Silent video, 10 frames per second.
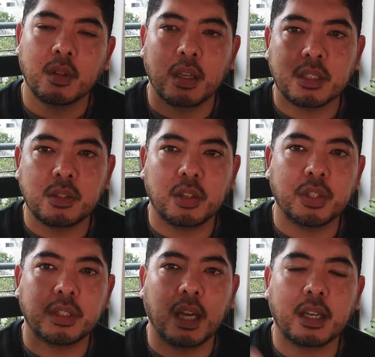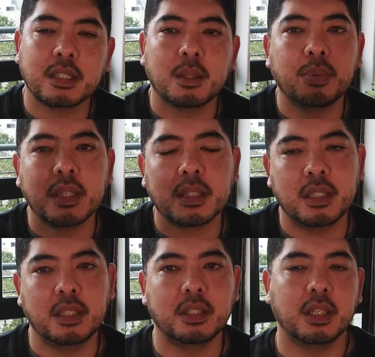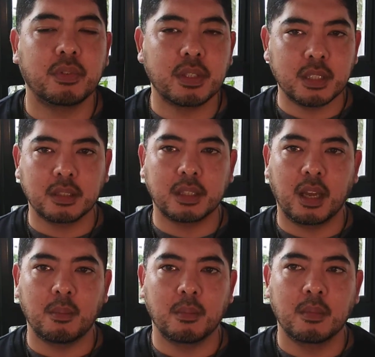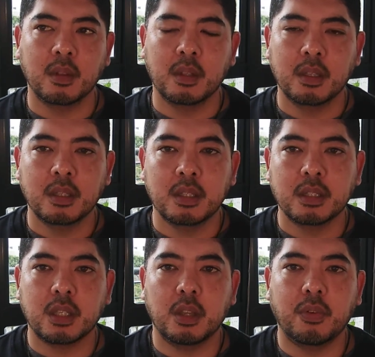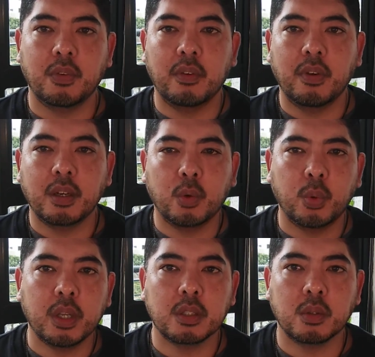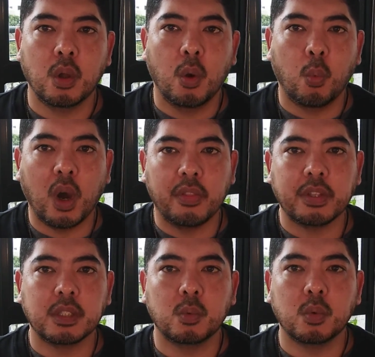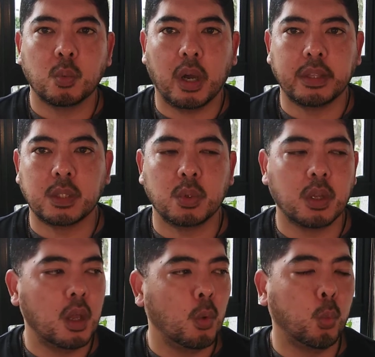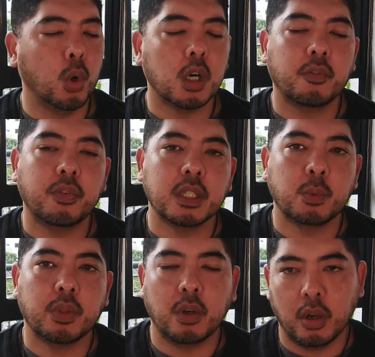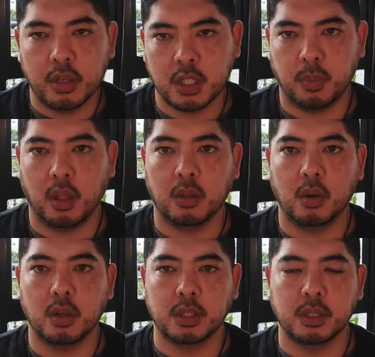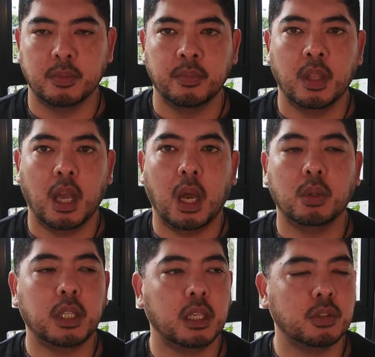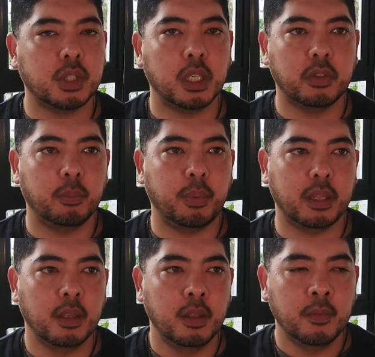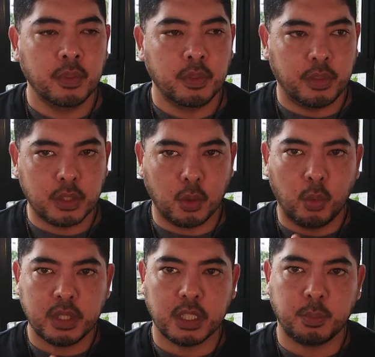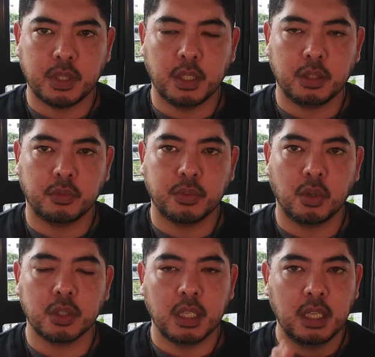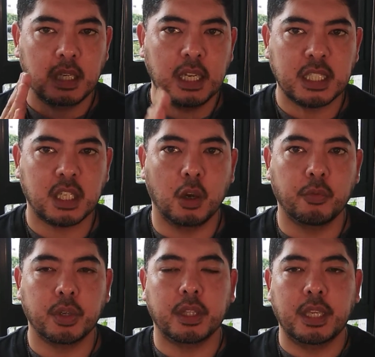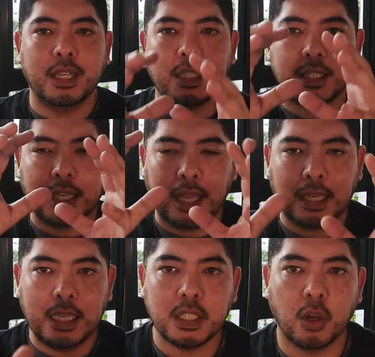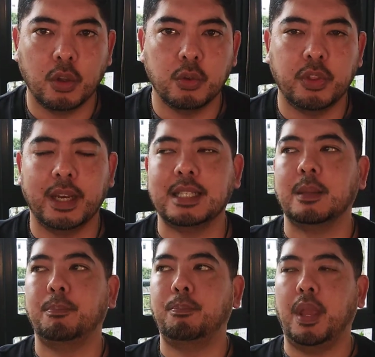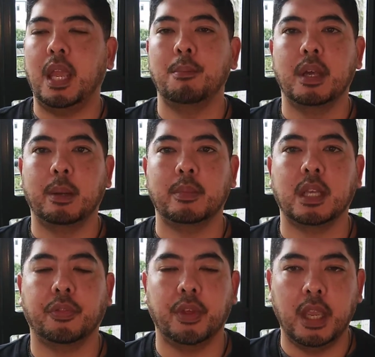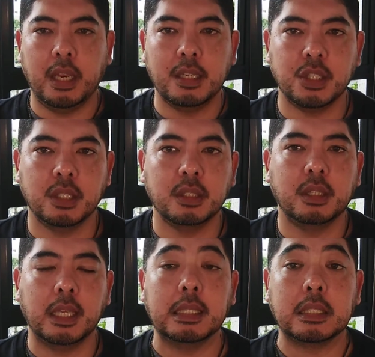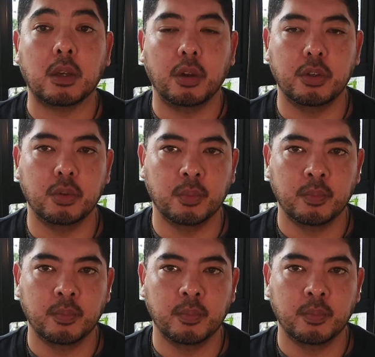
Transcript: That's not the drug, it's the person each and every single time. So if you've ever had queries on why this didn't work, why this didn't work, work first with an honest spellcaster. I will tell you straight to the back, there's always this percentage of chance. Let's go for it. The energy is at, at least on you. That is the bare minimum result. The energy and intent is on you.